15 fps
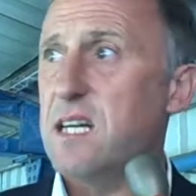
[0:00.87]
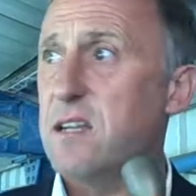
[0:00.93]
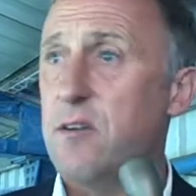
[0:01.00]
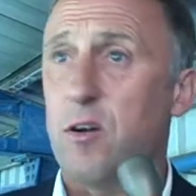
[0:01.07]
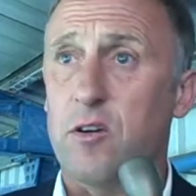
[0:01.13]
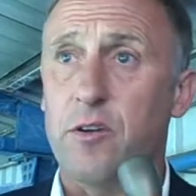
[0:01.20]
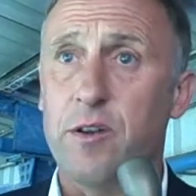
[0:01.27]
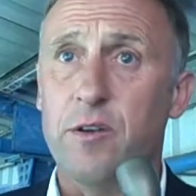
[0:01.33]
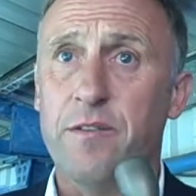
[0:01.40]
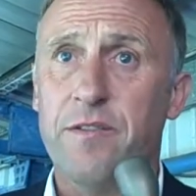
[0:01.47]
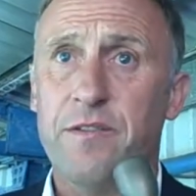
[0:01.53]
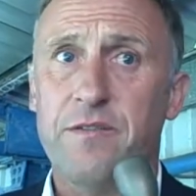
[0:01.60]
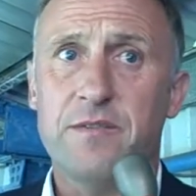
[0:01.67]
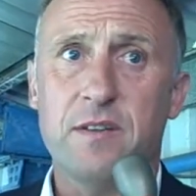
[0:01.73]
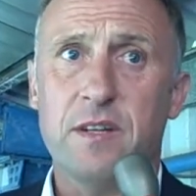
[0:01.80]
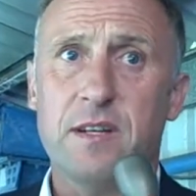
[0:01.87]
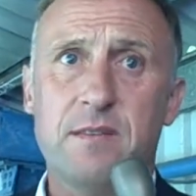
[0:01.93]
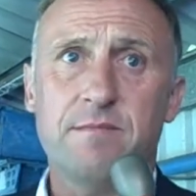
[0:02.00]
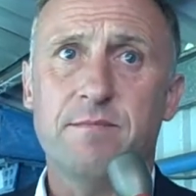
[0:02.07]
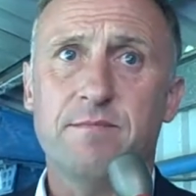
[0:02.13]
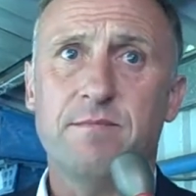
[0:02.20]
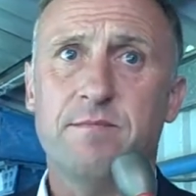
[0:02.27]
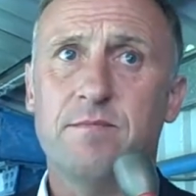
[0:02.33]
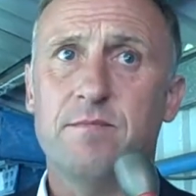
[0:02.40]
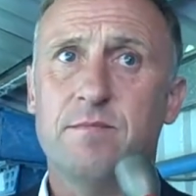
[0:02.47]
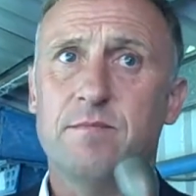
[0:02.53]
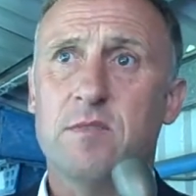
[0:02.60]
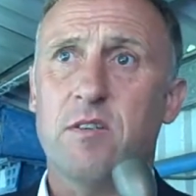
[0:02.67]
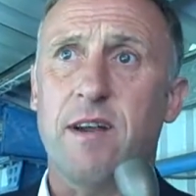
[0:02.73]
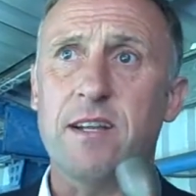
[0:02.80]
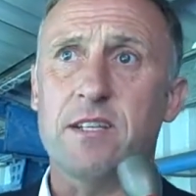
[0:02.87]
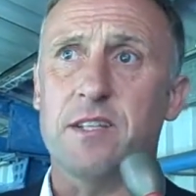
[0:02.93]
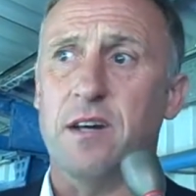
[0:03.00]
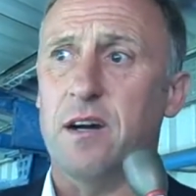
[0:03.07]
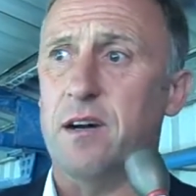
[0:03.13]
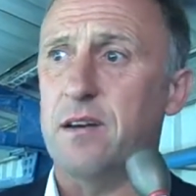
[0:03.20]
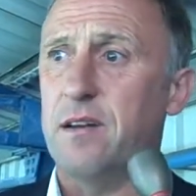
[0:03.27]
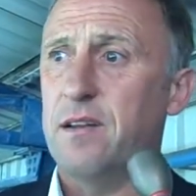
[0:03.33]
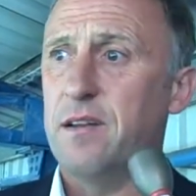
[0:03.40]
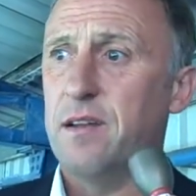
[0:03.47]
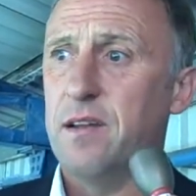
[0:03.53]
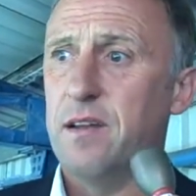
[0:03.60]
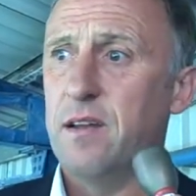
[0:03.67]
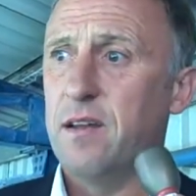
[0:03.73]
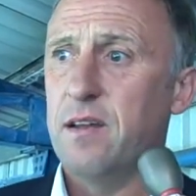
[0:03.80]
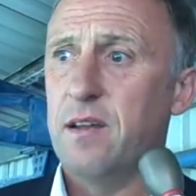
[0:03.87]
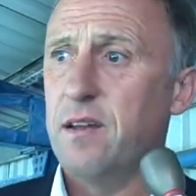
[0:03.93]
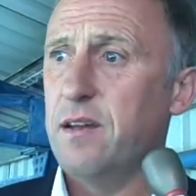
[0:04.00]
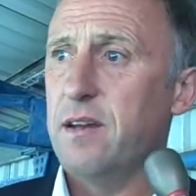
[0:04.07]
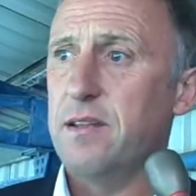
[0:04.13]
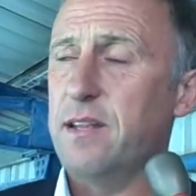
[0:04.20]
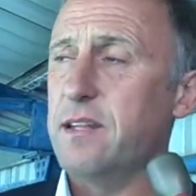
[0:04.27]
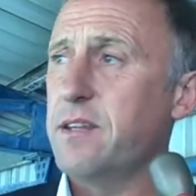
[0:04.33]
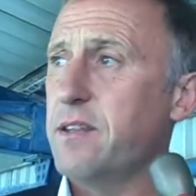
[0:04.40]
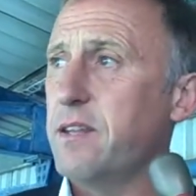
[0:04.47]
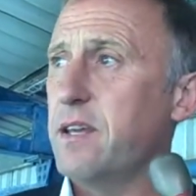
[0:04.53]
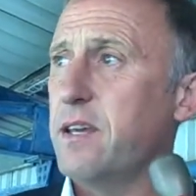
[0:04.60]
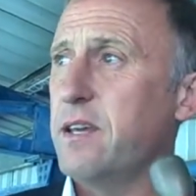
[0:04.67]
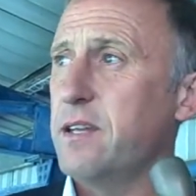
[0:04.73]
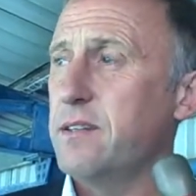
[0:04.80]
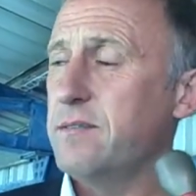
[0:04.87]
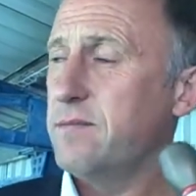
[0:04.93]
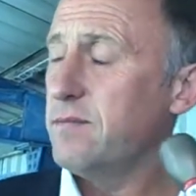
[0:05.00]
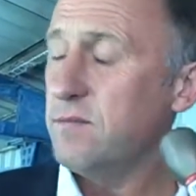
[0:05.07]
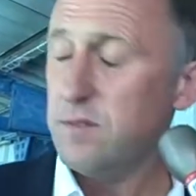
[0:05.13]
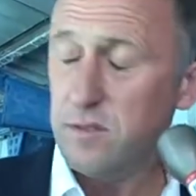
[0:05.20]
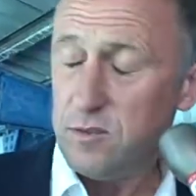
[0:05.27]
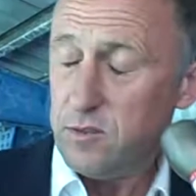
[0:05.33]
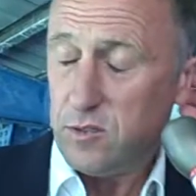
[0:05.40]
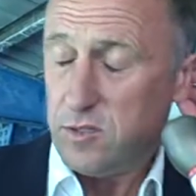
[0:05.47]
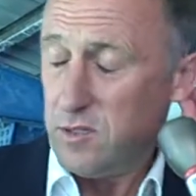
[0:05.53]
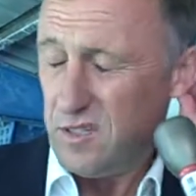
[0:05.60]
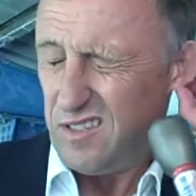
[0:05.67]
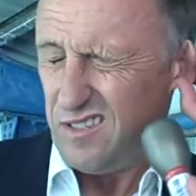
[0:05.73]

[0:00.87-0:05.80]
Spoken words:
not good enough. Great start, and then you're thinking, just,